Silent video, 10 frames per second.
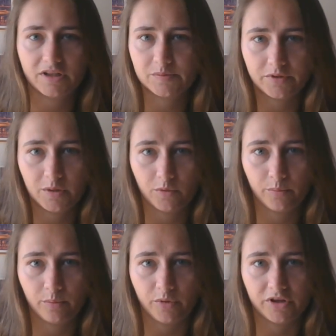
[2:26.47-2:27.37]
explain
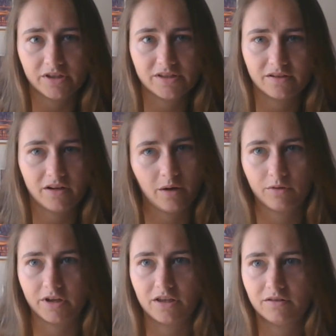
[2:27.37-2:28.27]
what Bumble is and how
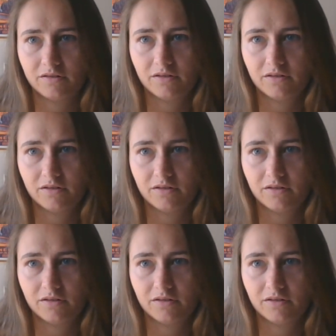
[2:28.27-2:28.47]
would I